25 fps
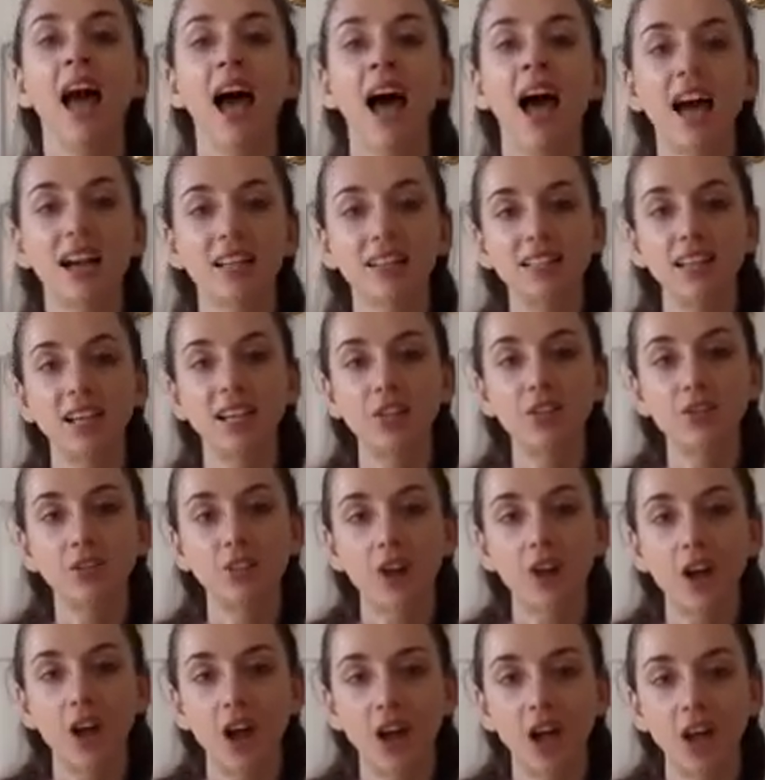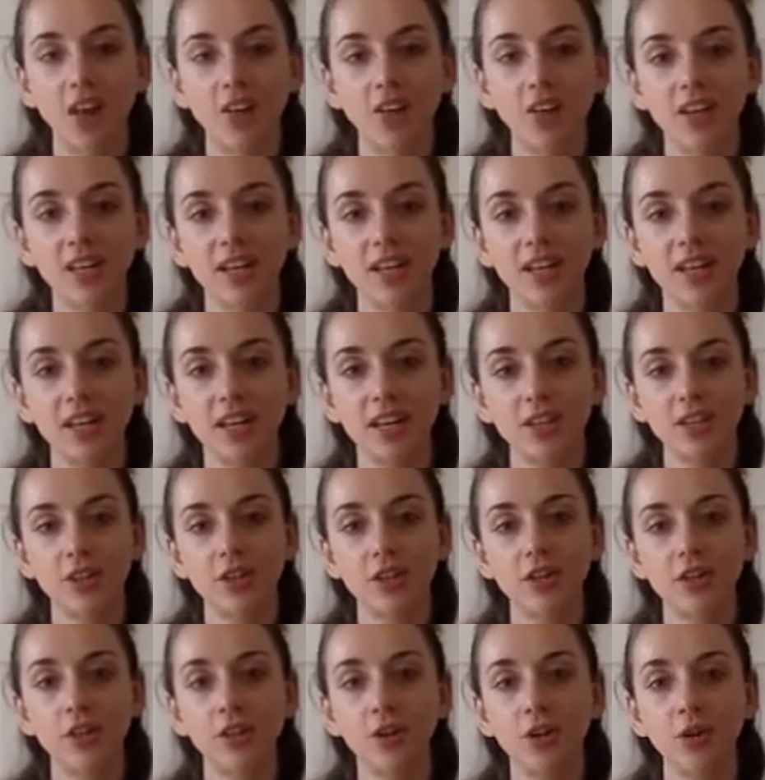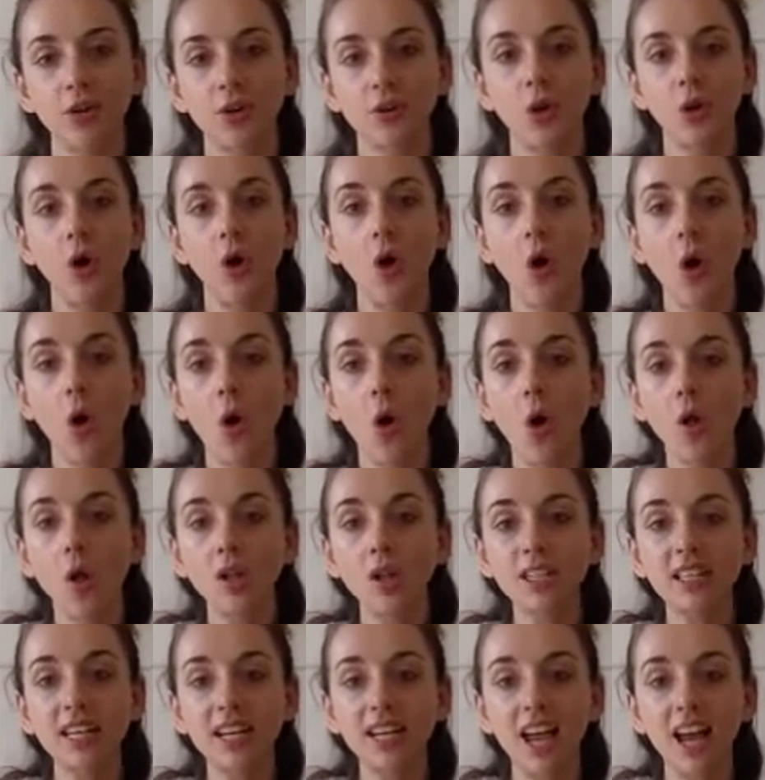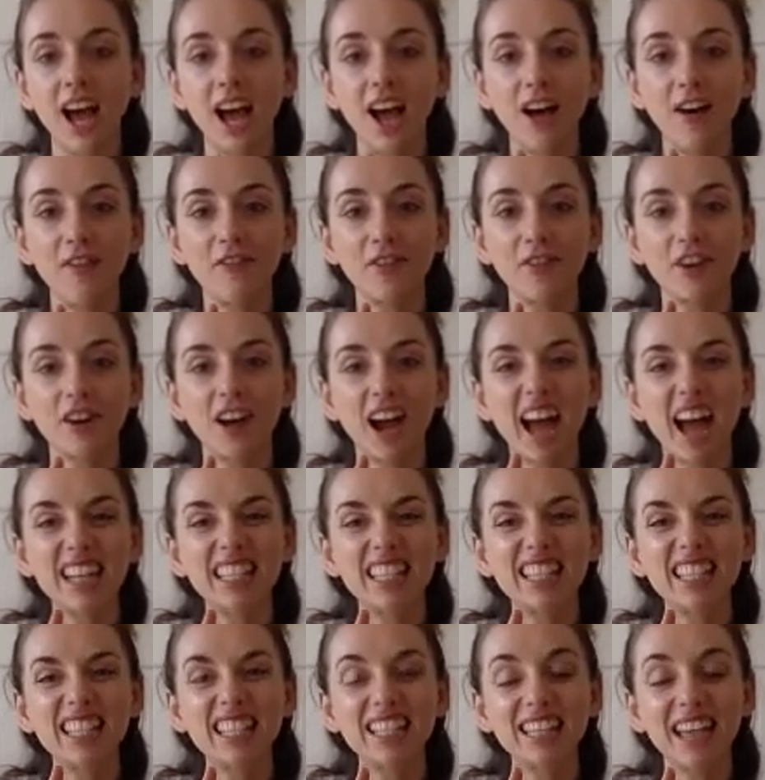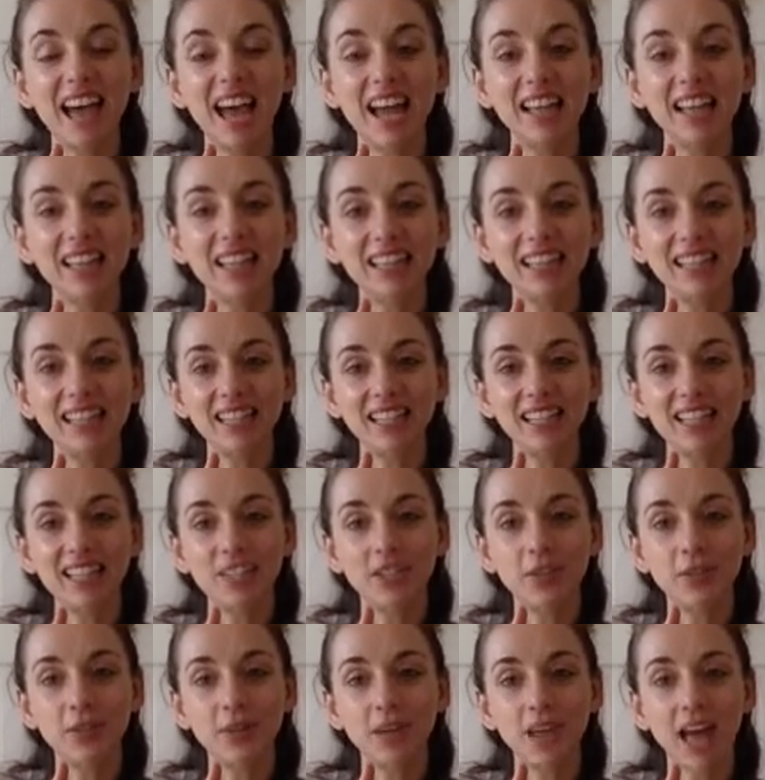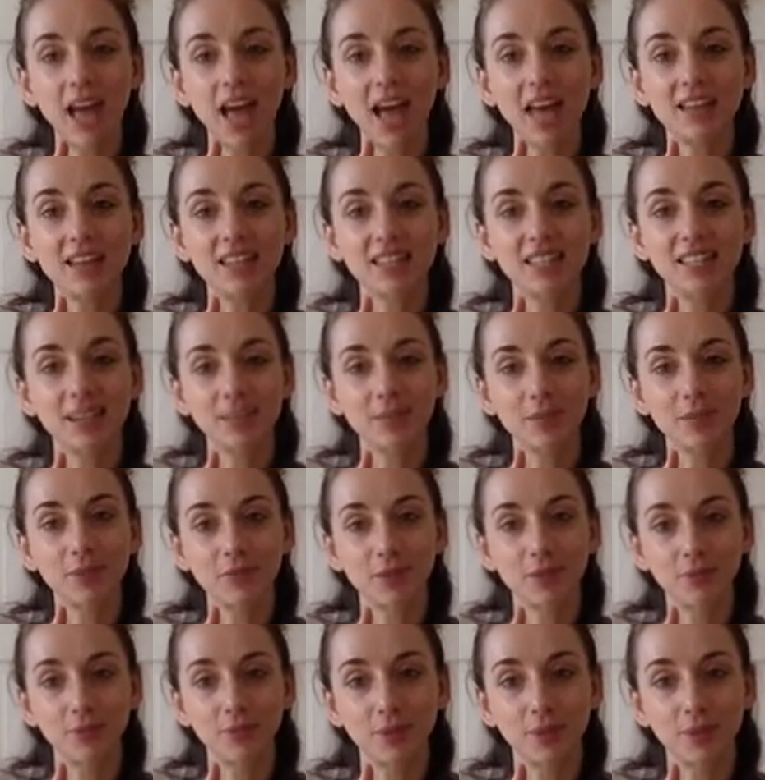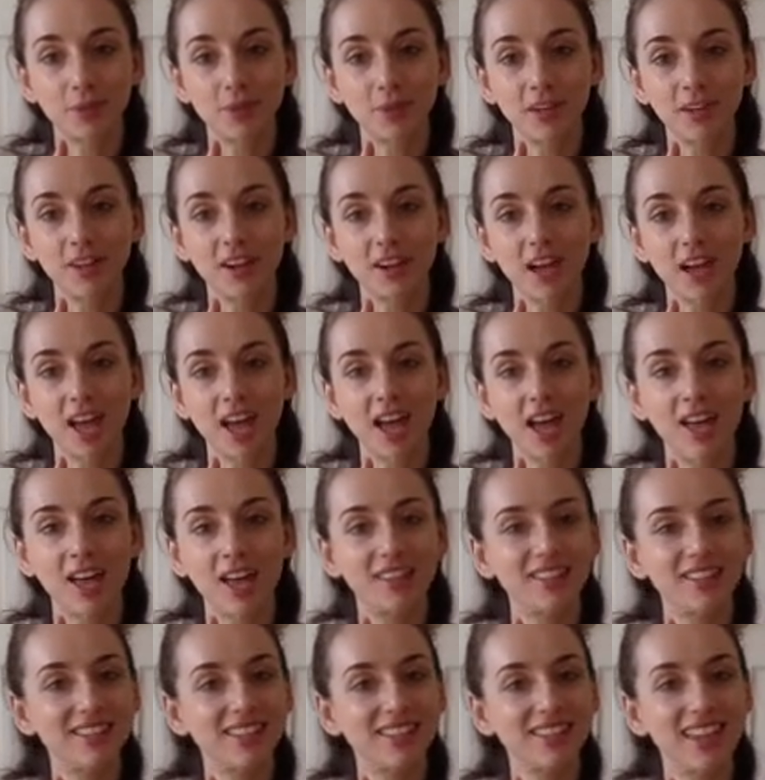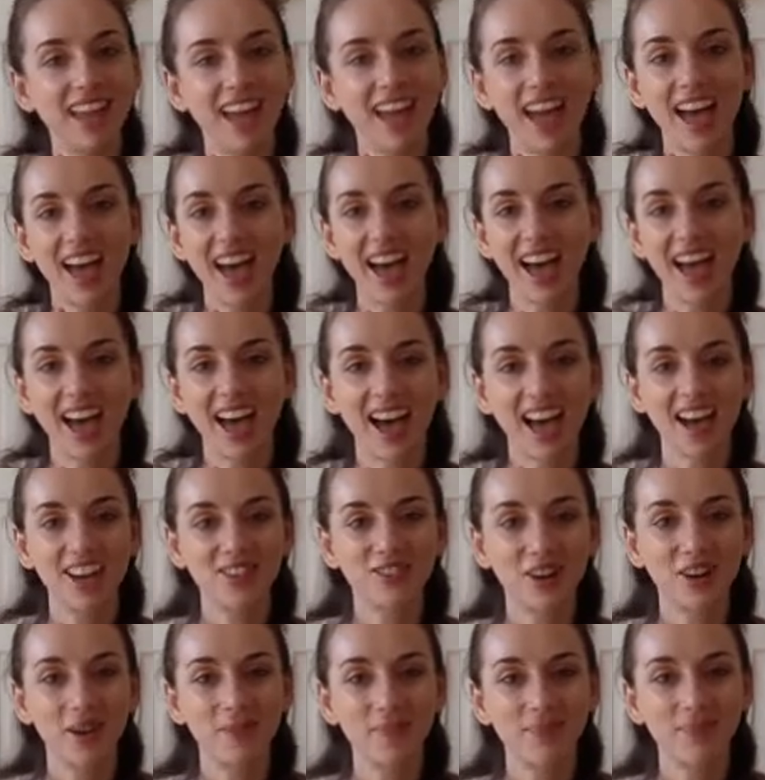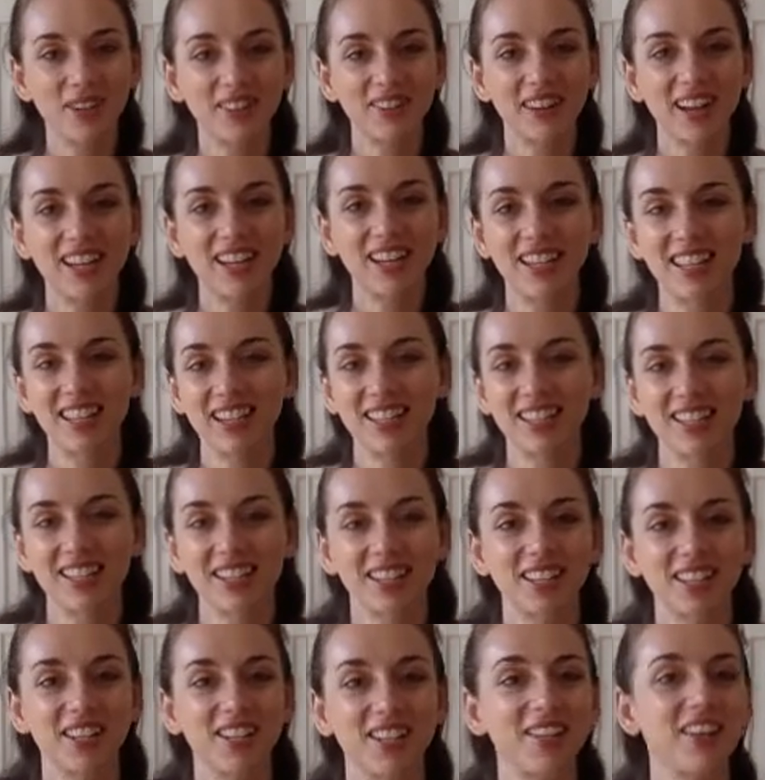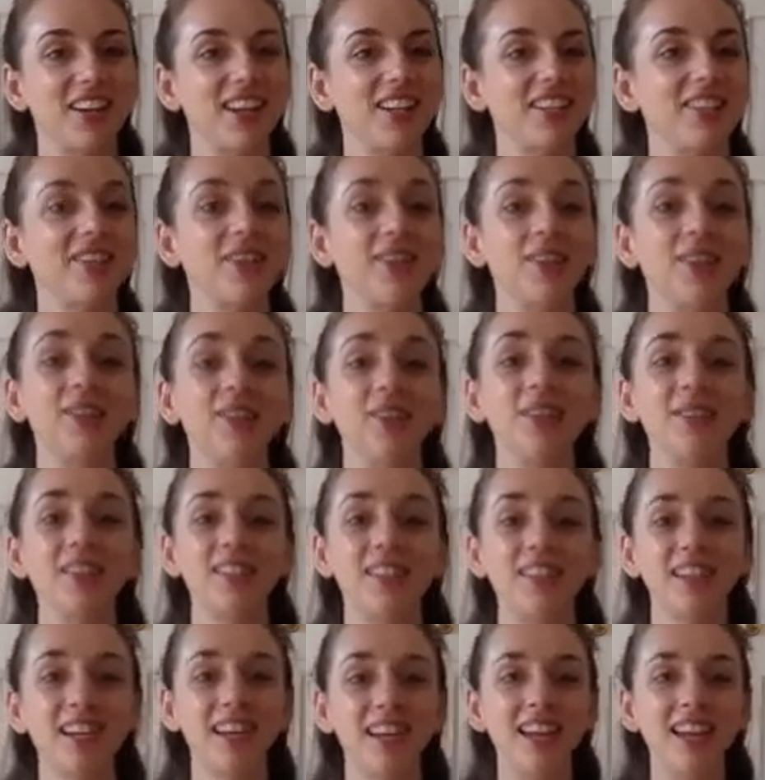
Exhale, draw the knee into the nose. Hold and hover as silently as you can. Step the foot between your hands. Yeah, drop your right knee and tuck your right toes.